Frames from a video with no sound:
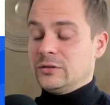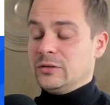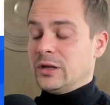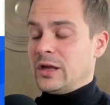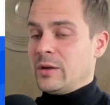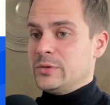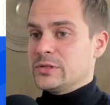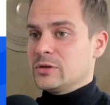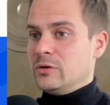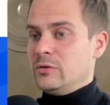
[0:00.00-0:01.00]
that
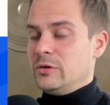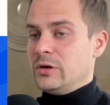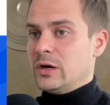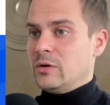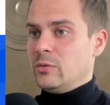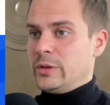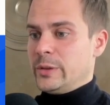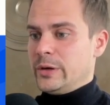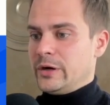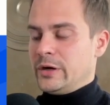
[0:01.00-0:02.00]
episode with
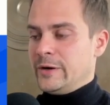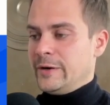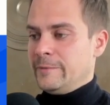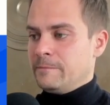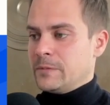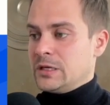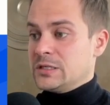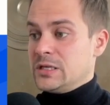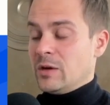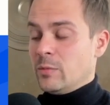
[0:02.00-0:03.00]
their
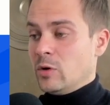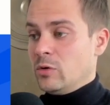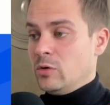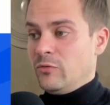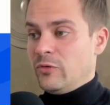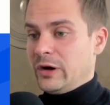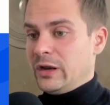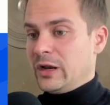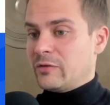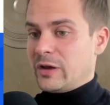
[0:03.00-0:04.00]
CMO, who funny
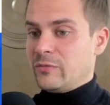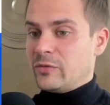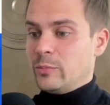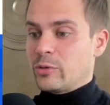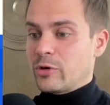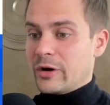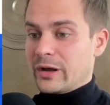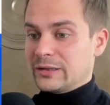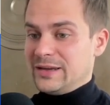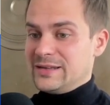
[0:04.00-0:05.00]
enough came from
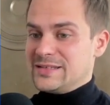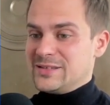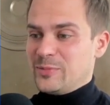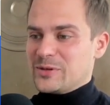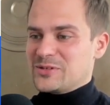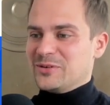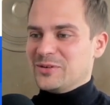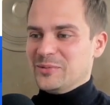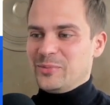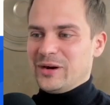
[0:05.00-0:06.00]
product and is super strong
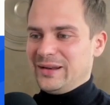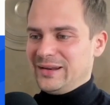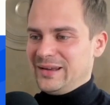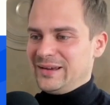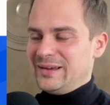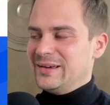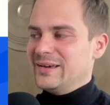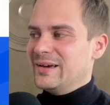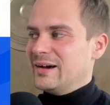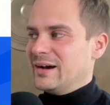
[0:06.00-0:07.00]
on branding,
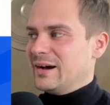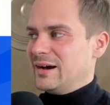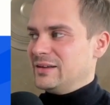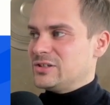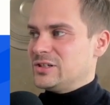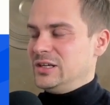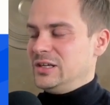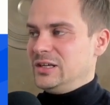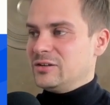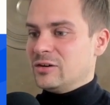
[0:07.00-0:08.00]
and
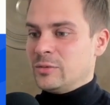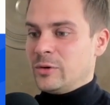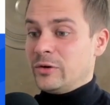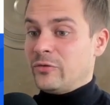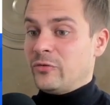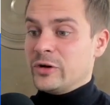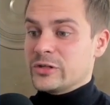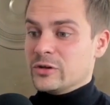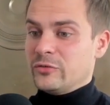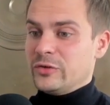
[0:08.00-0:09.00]
she talked about her
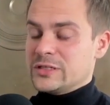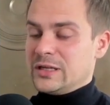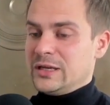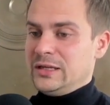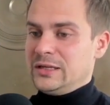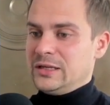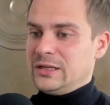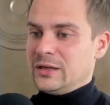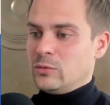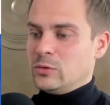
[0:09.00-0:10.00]
first conference that they did
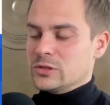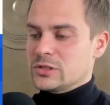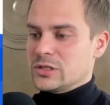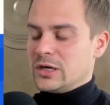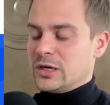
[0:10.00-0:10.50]
that was